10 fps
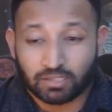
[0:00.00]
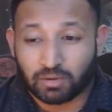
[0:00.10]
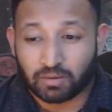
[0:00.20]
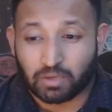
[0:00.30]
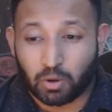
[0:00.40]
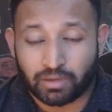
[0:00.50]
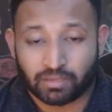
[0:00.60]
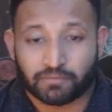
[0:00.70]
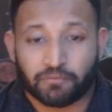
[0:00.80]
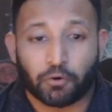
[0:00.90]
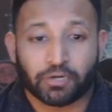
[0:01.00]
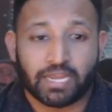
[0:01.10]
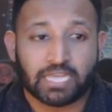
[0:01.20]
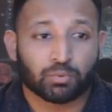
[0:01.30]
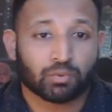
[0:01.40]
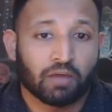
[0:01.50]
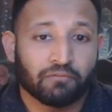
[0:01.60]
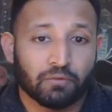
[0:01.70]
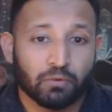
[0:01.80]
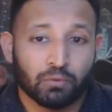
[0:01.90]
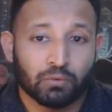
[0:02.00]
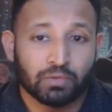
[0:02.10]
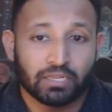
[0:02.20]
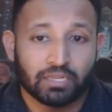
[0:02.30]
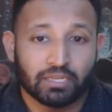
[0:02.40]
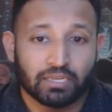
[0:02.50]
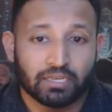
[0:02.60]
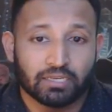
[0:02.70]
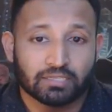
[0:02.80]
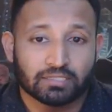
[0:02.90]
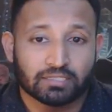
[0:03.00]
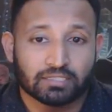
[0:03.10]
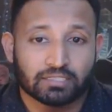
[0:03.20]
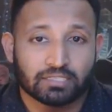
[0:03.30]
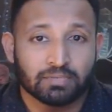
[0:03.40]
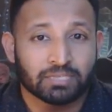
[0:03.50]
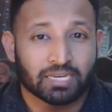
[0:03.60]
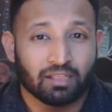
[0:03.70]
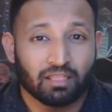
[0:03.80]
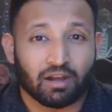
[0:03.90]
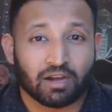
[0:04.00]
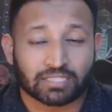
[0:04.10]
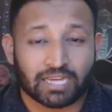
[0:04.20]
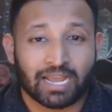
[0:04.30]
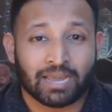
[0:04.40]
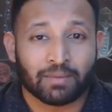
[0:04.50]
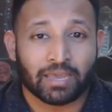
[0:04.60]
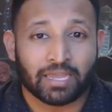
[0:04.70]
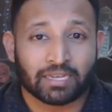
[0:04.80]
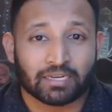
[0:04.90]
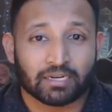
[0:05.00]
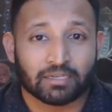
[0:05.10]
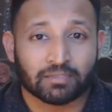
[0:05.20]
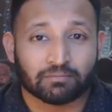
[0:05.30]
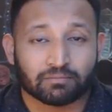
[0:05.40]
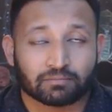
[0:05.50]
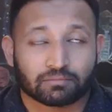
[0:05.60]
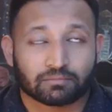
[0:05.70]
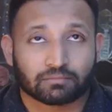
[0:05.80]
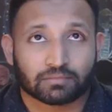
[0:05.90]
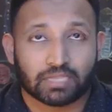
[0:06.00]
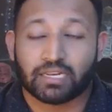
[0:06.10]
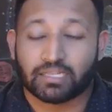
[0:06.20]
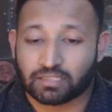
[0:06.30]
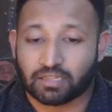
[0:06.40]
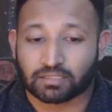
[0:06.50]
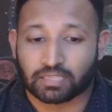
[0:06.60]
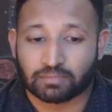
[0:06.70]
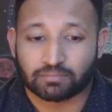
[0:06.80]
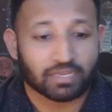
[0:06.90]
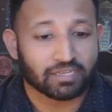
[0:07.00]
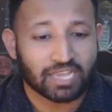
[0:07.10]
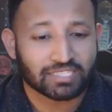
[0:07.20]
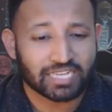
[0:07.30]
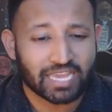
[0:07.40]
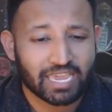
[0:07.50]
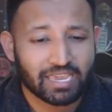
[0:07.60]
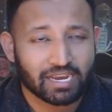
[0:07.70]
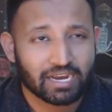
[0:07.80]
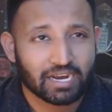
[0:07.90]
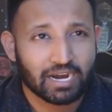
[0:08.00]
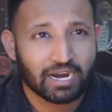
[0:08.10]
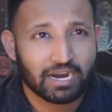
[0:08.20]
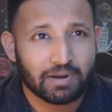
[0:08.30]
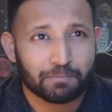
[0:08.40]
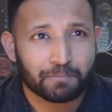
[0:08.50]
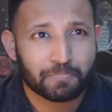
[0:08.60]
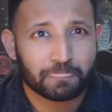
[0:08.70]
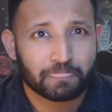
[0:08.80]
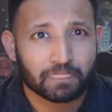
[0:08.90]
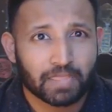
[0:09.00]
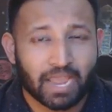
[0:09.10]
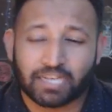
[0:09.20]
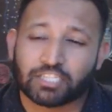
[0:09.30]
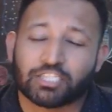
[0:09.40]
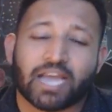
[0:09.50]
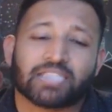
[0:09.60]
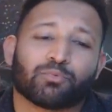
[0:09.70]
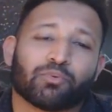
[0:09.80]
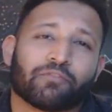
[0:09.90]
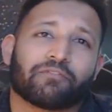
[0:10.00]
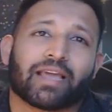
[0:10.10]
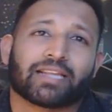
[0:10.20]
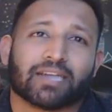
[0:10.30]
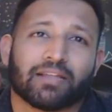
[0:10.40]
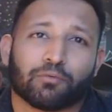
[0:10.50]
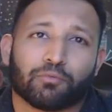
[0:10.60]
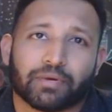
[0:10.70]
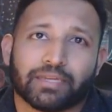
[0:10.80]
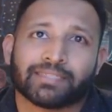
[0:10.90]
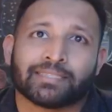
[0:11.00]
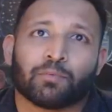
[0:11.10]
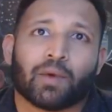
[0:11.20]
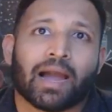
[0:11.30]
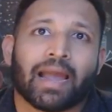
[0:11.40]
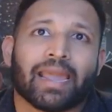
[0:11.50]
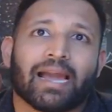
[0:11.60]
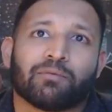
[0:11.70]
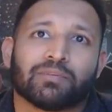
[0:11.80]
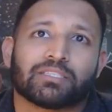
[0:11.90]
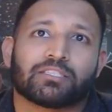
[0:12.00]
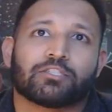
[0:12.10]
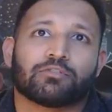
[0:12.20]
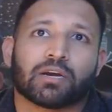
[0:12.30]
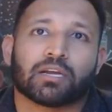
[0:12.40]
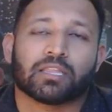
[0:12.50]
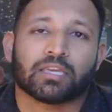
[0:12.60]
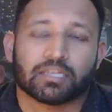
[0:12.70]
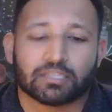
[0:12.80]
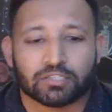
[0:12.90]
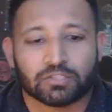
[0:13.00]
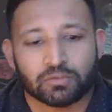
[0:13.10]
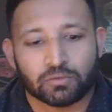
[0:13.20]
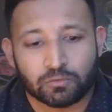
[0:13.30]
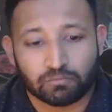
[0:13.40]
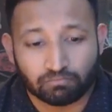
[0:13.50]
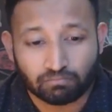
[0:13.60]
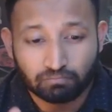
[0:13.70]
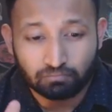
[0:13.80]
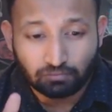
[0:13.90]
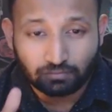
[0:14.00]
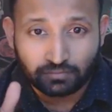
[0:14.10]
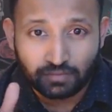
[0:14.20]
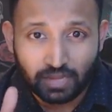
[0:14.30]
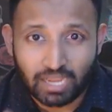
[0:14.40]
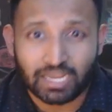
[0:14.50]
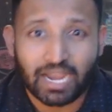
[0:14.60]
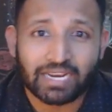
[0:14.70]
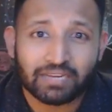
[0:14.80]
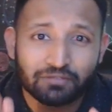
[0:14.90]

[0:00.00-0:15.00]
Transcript: going 40 days without food seems like a long time, and it is a long time. And yesterday I had the chance to reflect on the reason why I was struggling to kind of